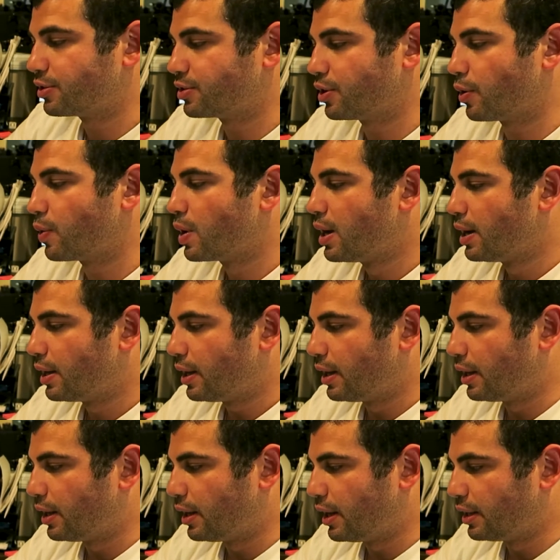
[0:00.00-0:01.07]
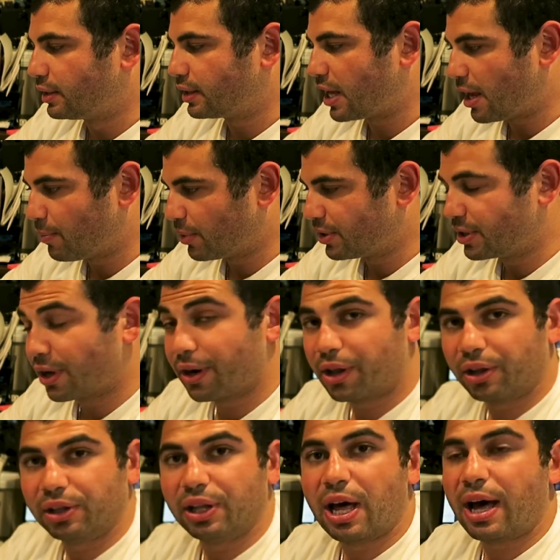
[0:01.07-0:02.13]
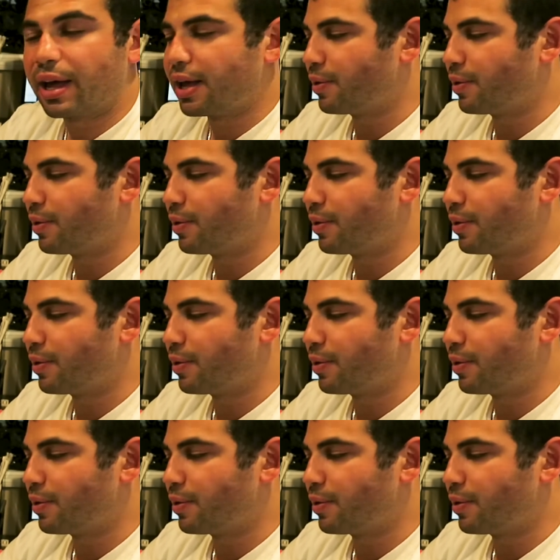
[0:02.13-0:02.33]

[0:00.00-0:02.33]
So it, it came undone a lot.